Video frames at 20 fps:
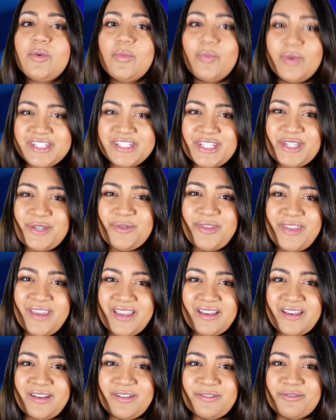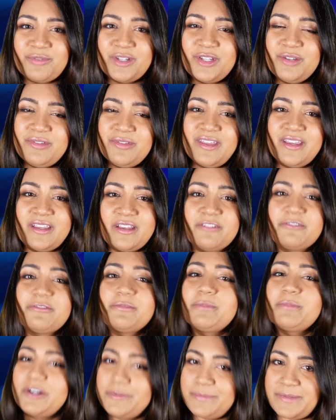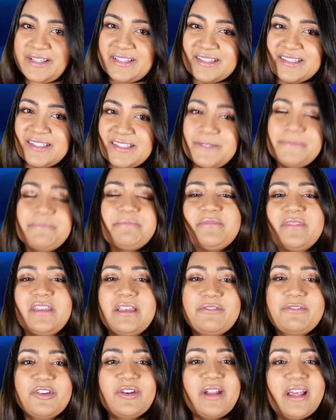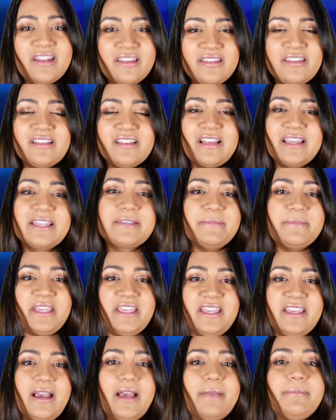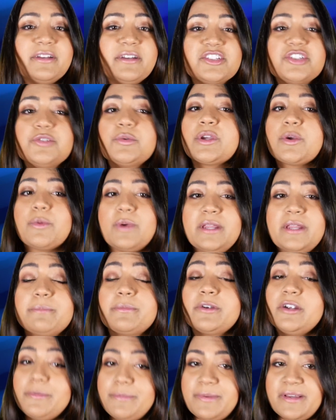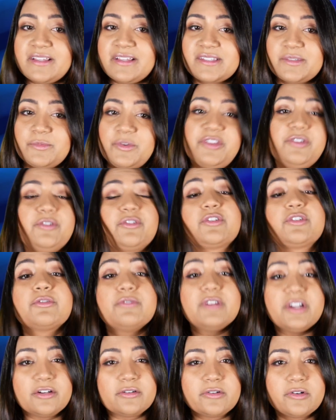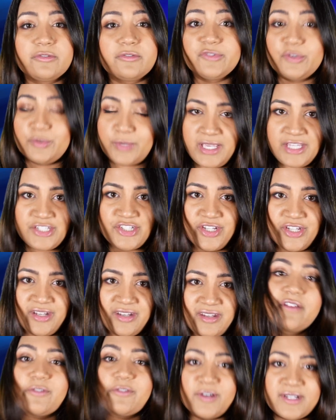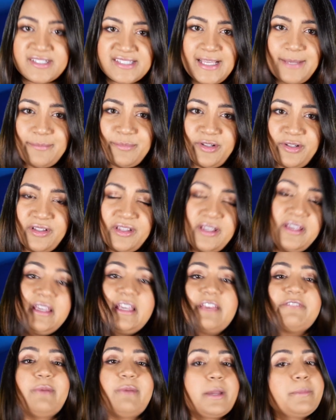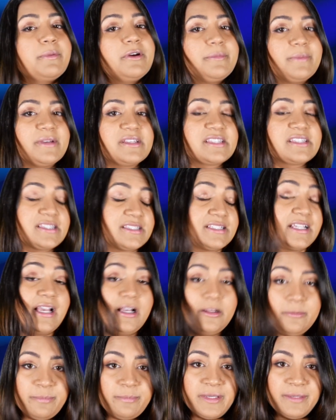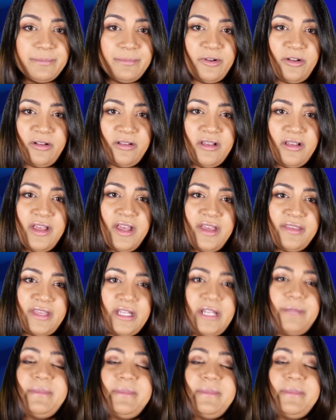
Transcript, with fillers: What do you think of when you think of purpose? If you're anything like me, I bet you equate purpose with your career or vocation. For example, if my purpose is to help people, then it